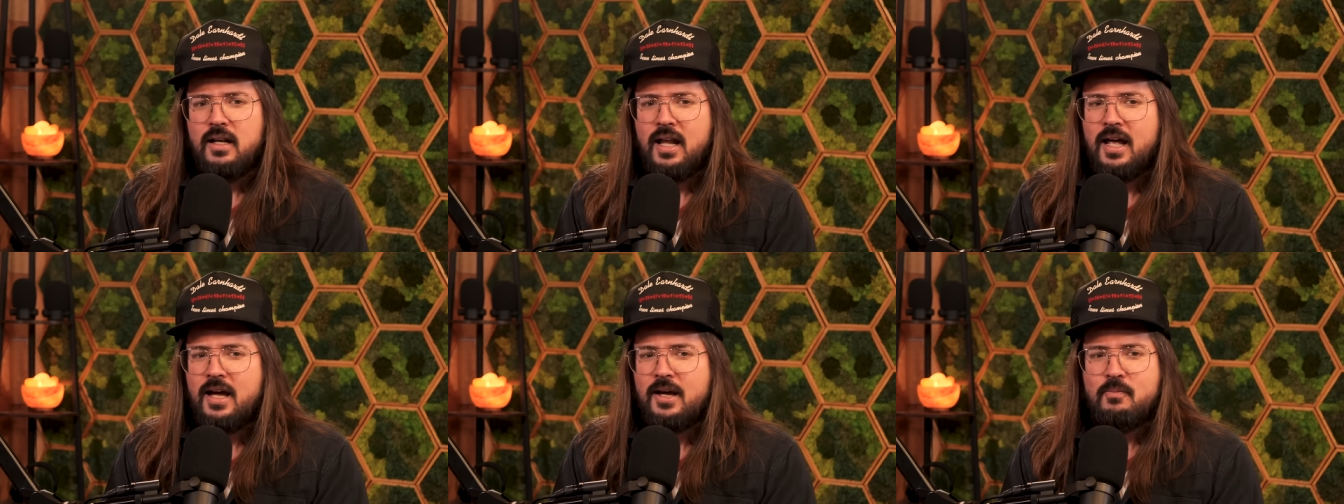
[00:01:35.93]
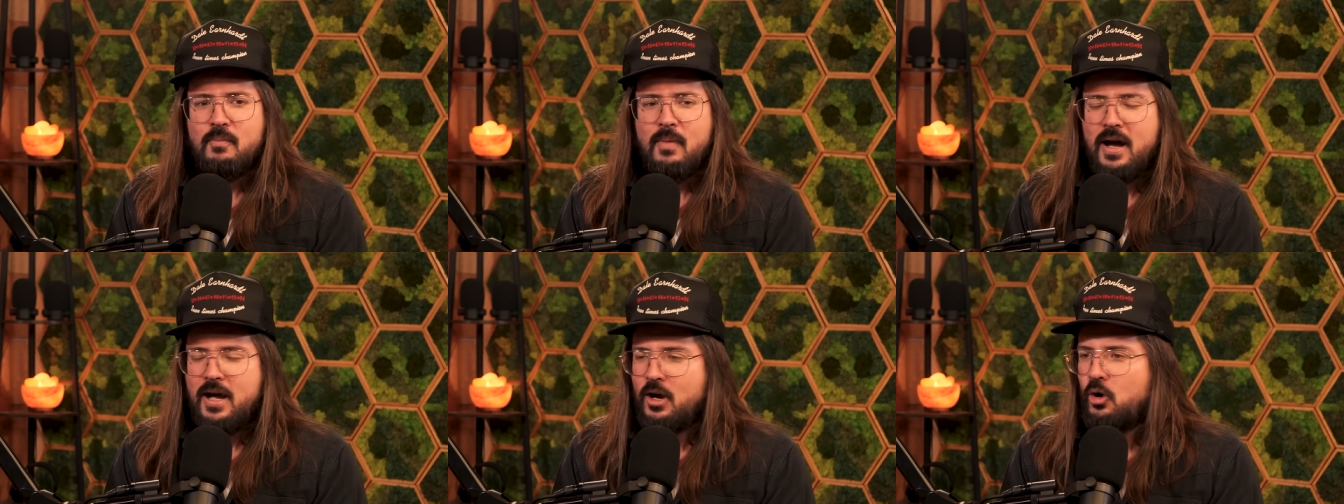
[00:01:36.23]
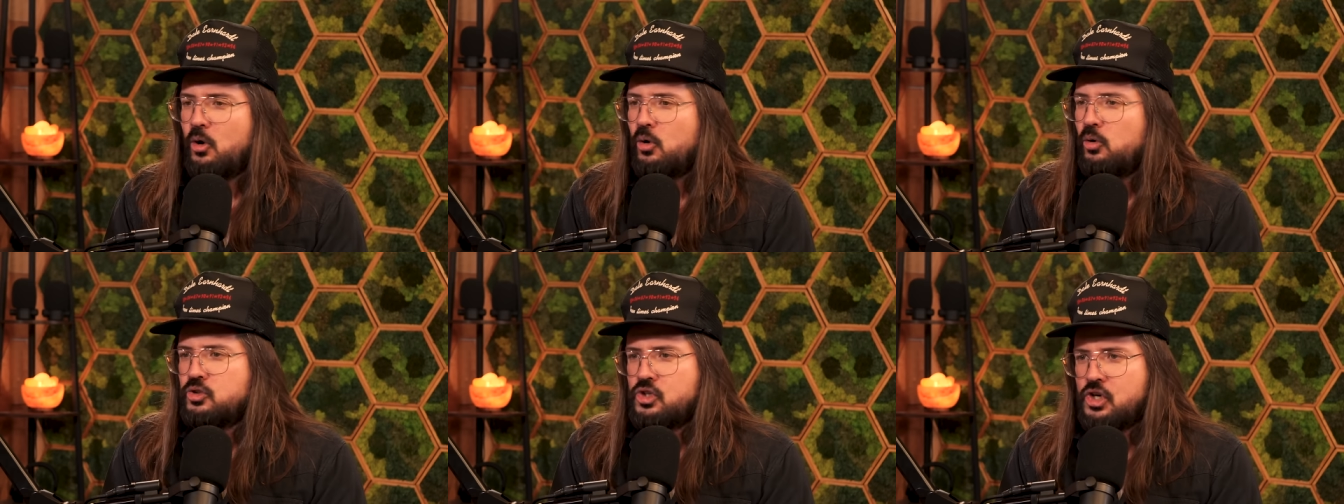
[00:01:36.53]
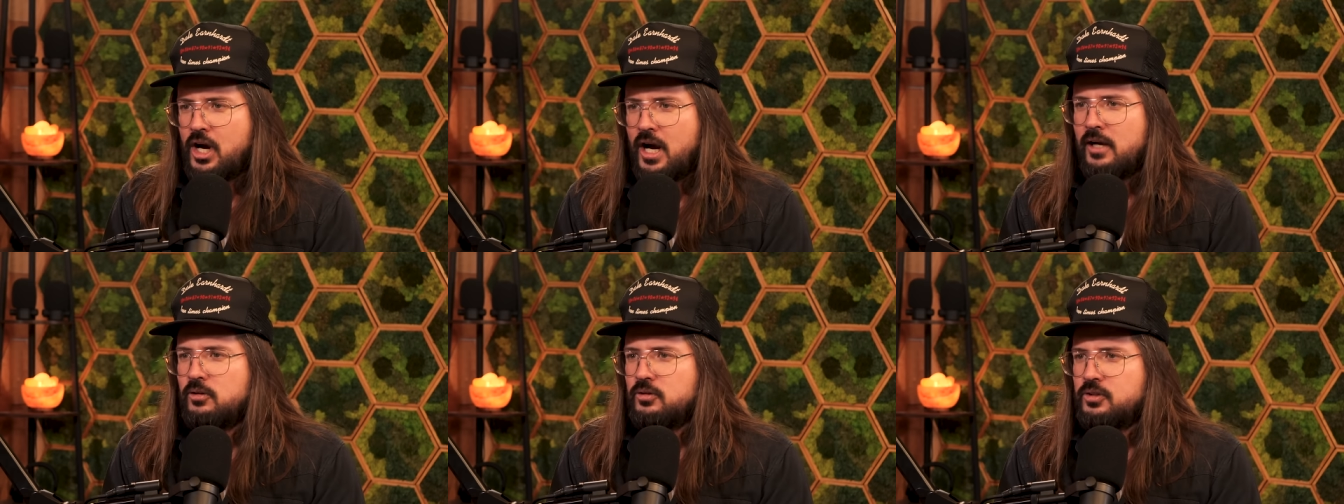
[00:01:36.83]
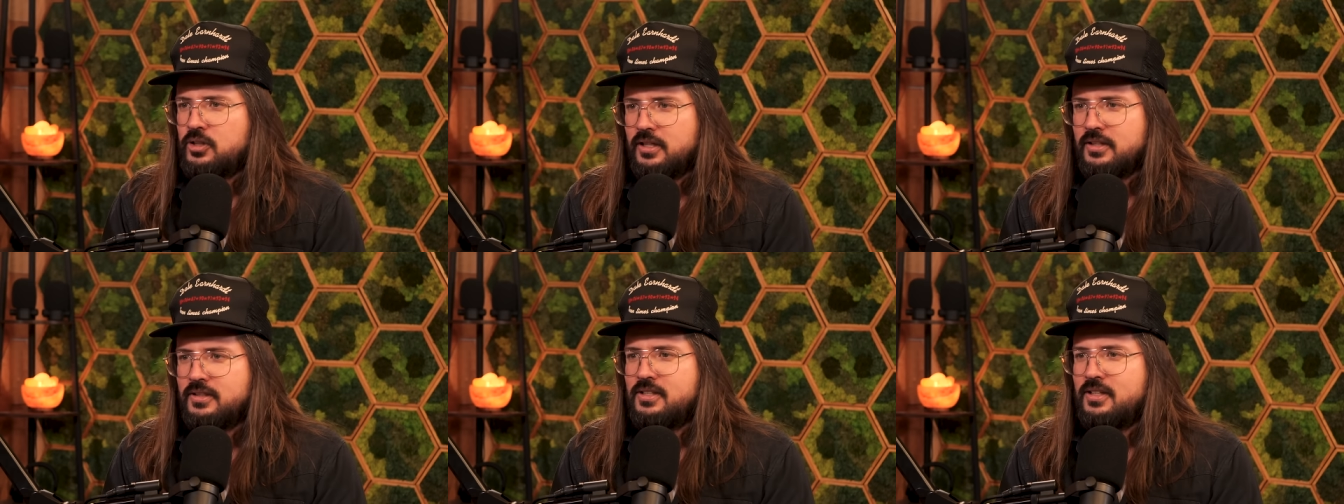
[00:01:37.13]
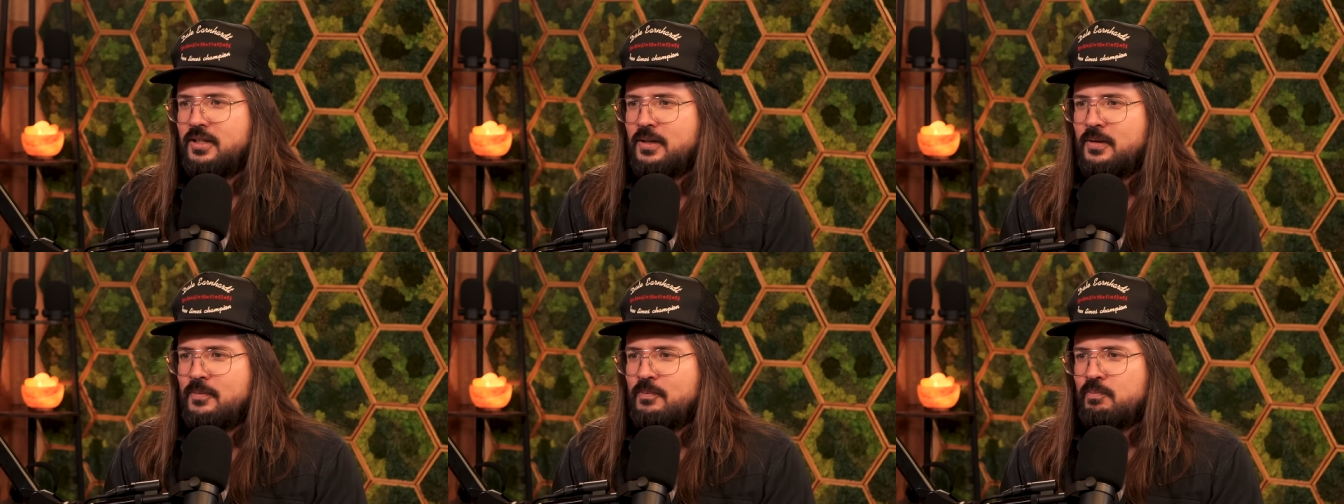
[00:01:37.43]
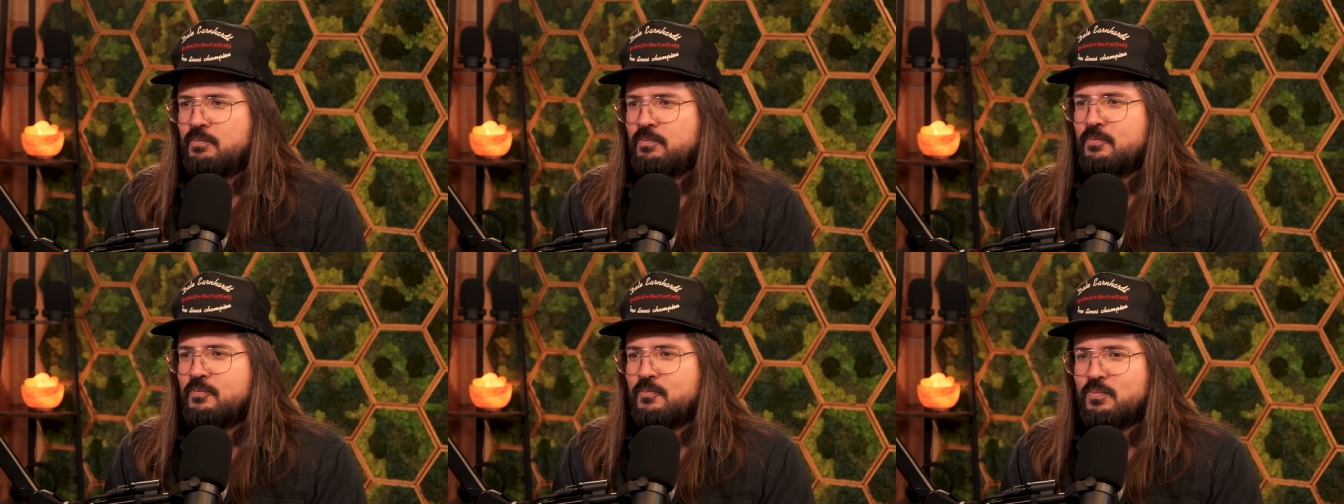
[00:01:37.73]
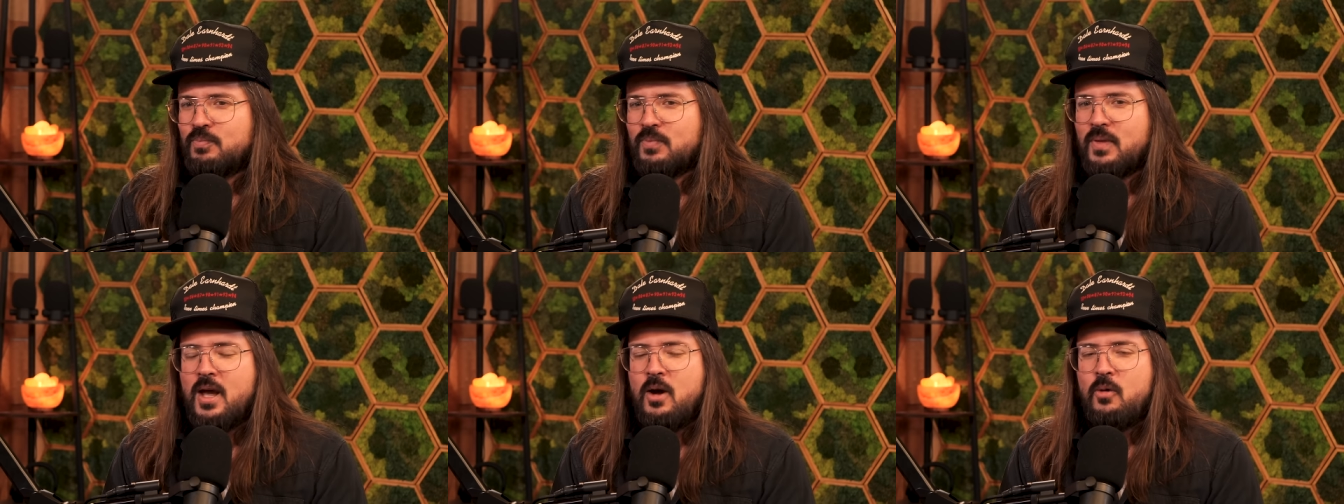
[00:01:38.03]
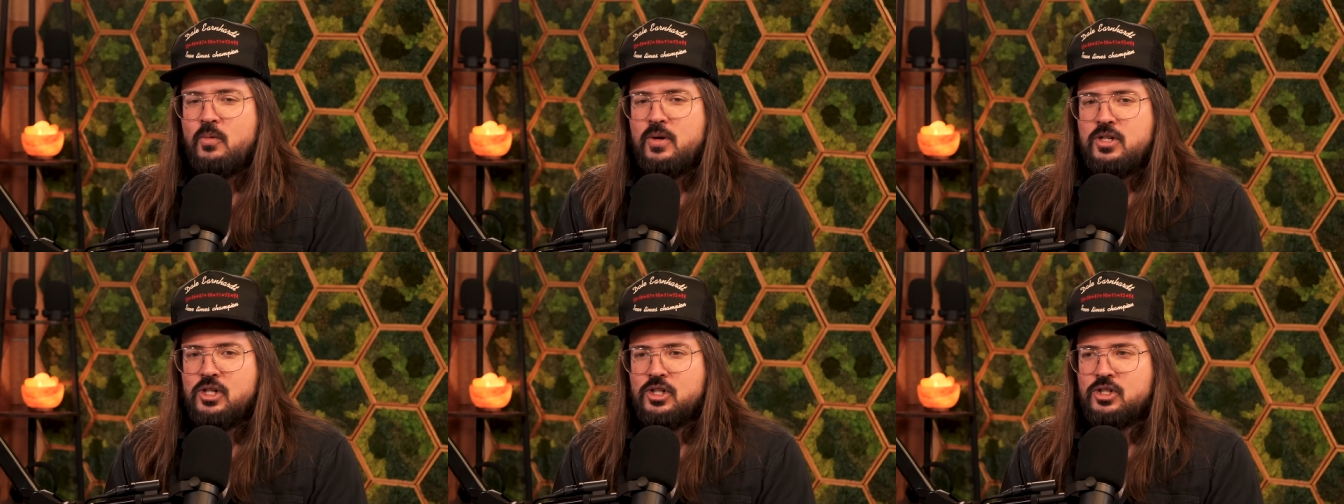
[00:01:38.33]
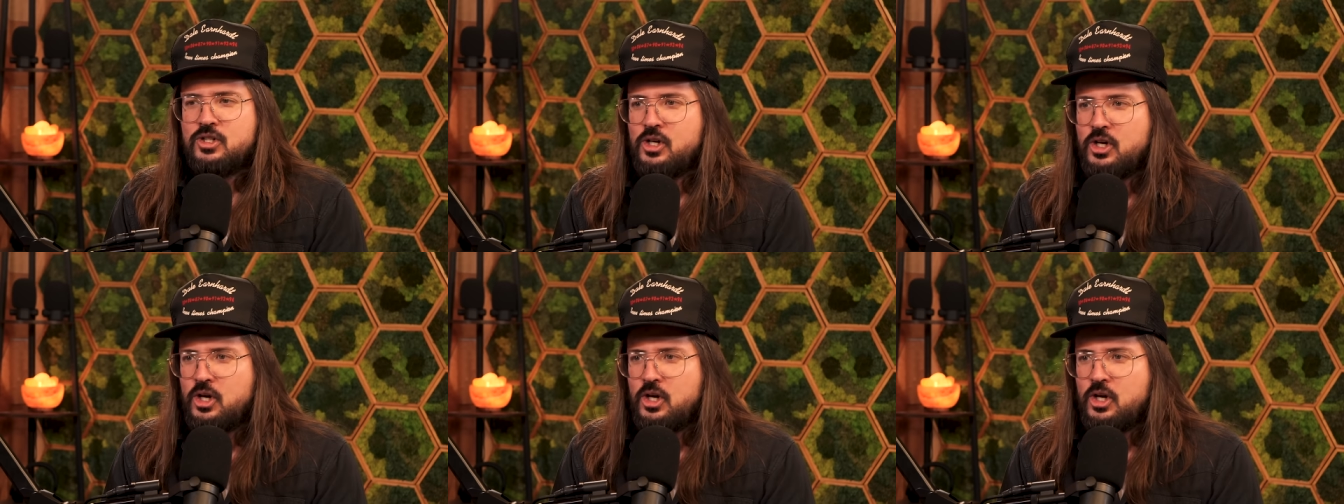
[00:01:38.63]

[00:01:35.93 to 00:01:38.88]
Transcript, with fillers: like, my whole childhood. And we just